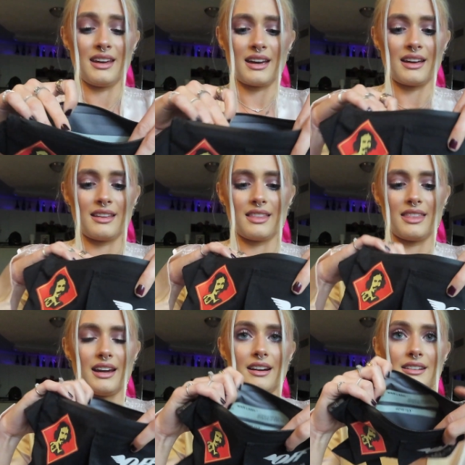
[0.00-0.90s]
Yeah,
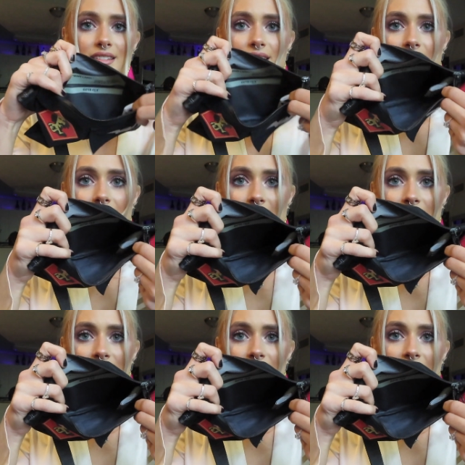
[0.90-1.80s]
there's the
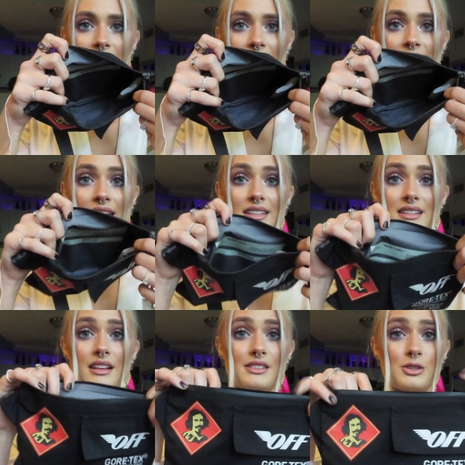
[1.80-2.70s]
inside. It's
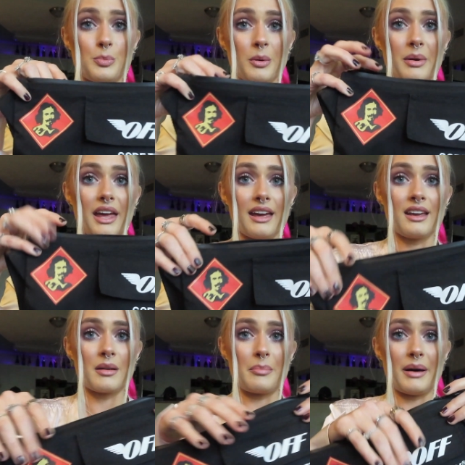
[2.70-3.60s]
not super
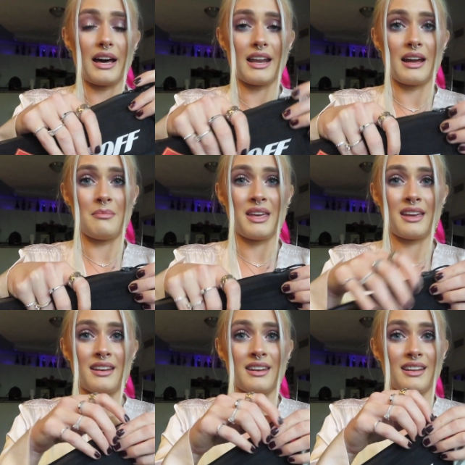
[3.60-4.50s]
big, but I
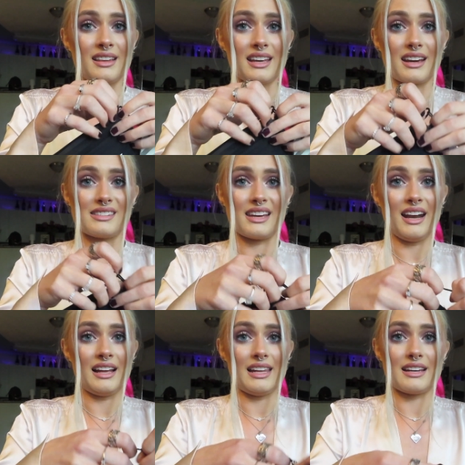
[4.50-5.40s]
mean, like I said,
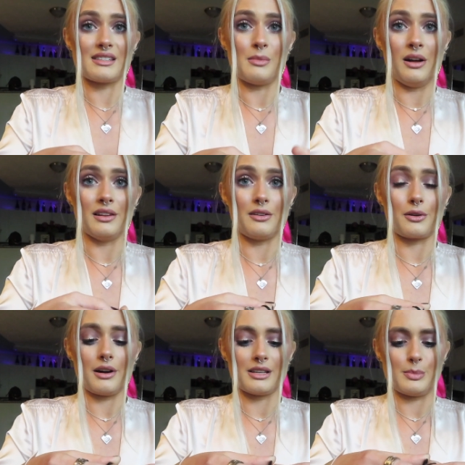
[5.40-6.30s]
I like small little
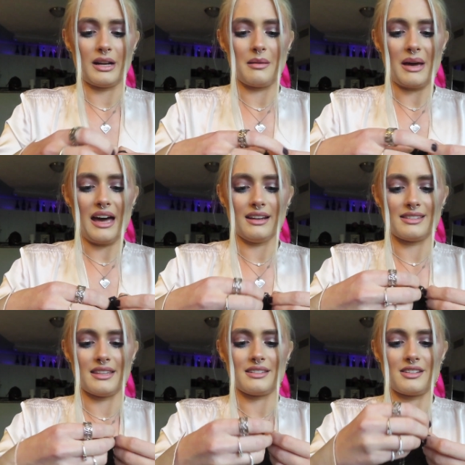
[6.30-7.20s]
crossbody bags,
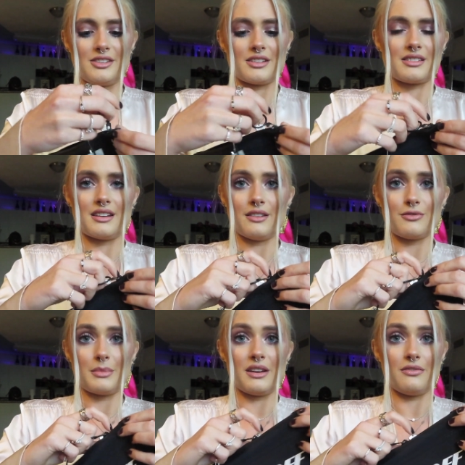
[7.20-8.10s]
and this is just enough
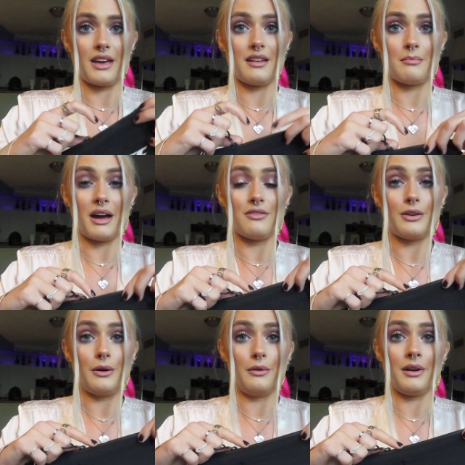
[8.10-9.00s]
for me to fit my
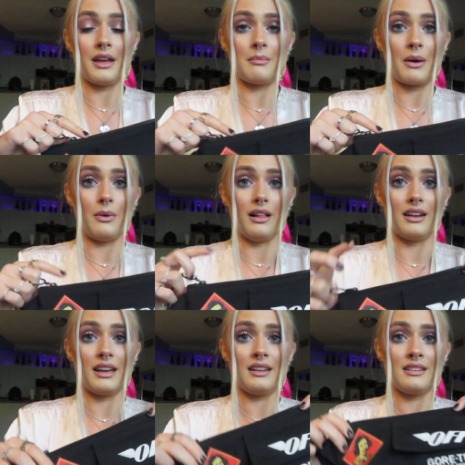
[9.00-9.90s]
phone and my
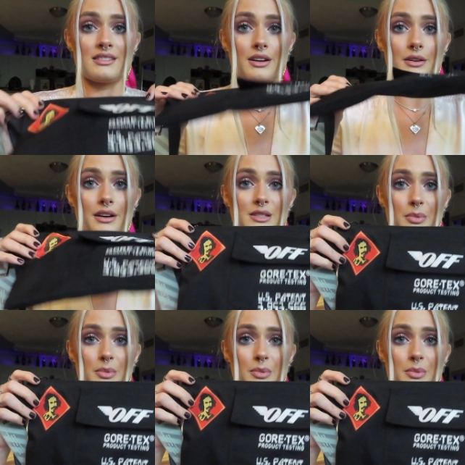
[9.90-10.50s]
wallet in, so it's